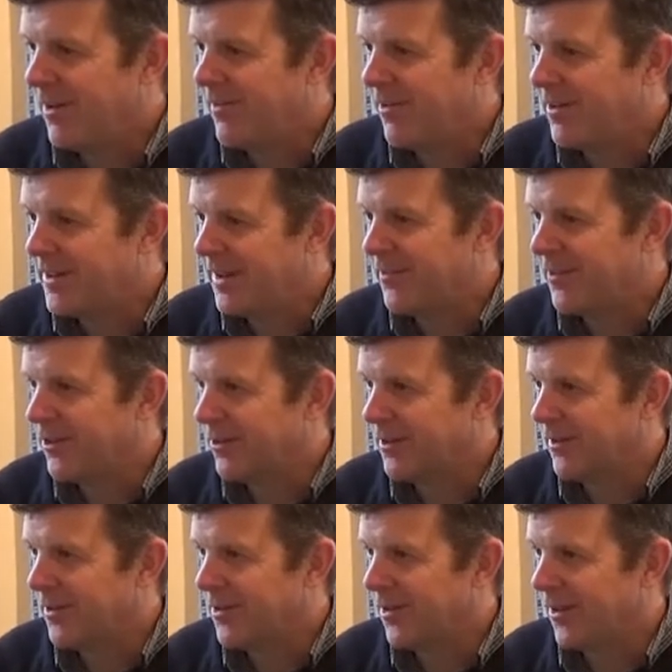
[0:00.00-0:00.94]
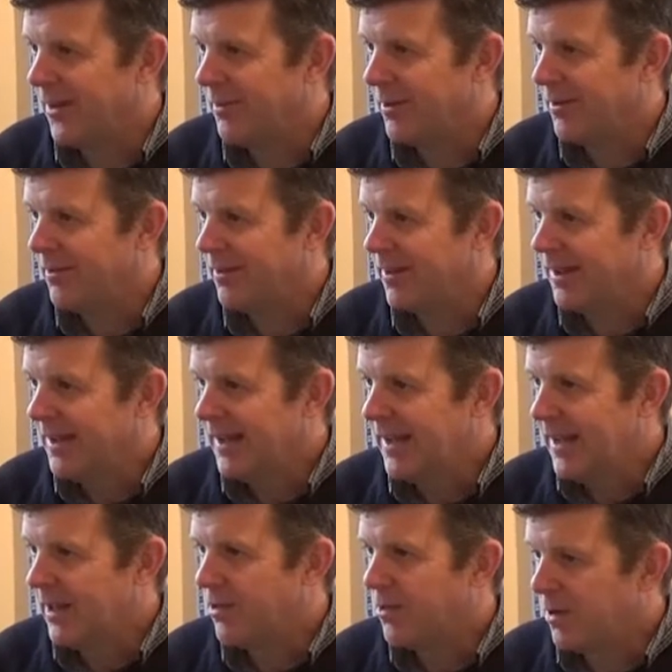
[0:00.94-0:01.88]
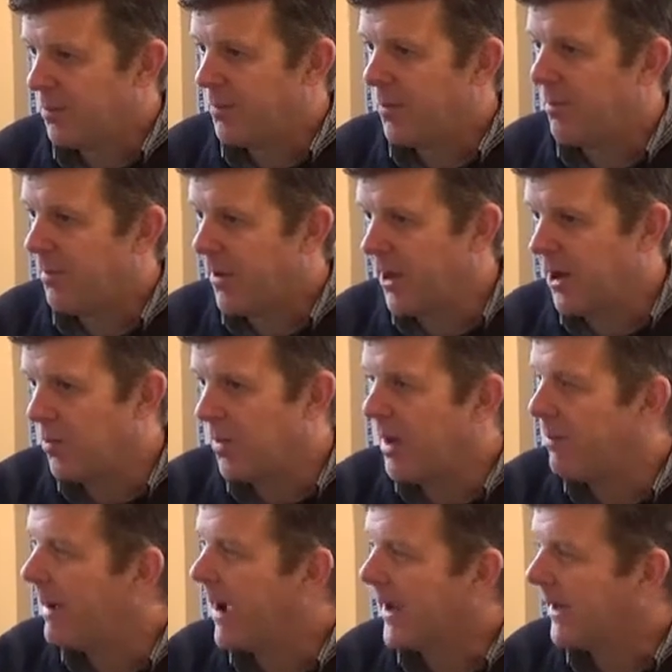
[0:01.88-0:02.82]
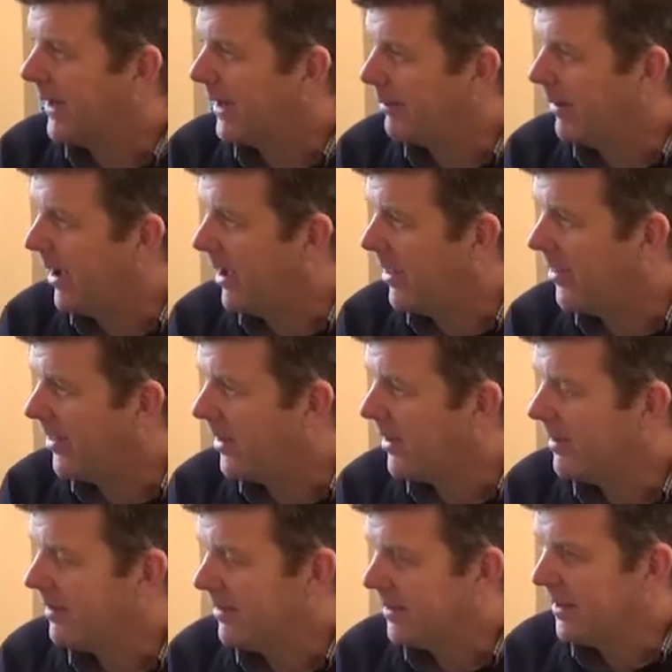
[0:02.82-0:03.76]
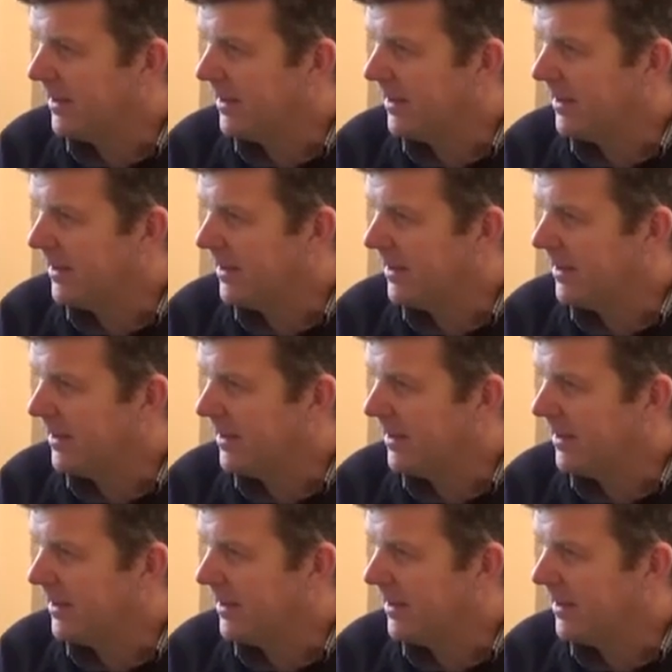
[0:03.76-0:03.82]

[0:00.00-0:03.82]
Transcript: very difficult at the time, and it sort of put my career back a little bit, I think.